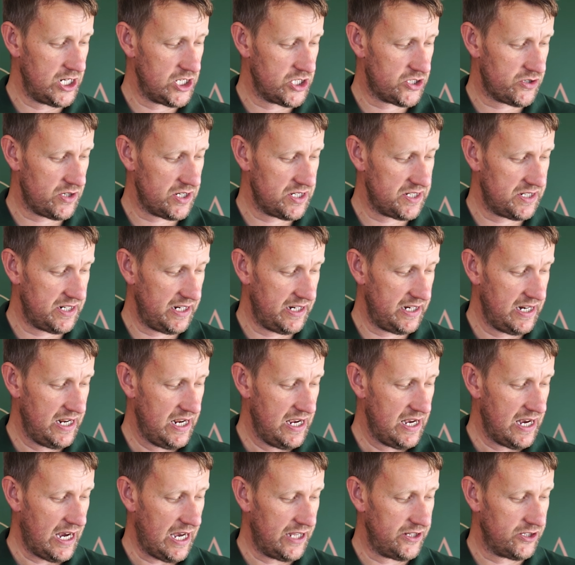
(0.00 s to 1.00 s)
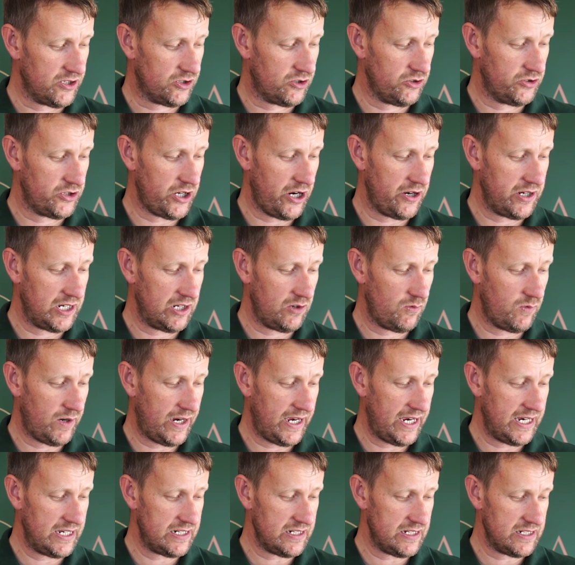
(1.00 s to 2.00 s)
interesting, and the gun only
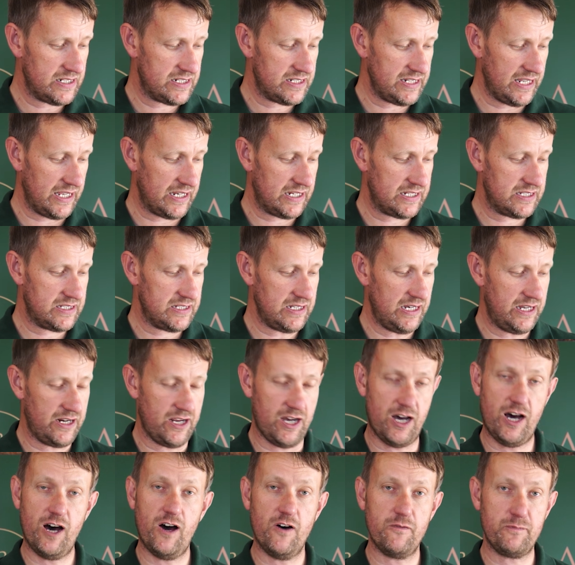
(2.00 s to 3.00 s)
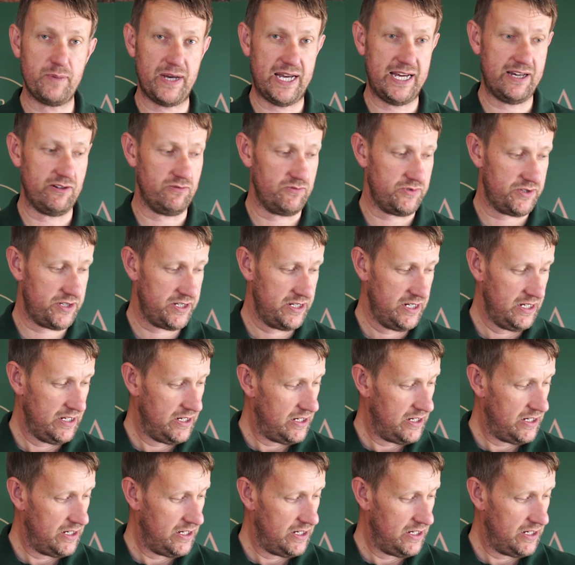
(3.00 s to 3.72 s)
weighed 6.5 pounds.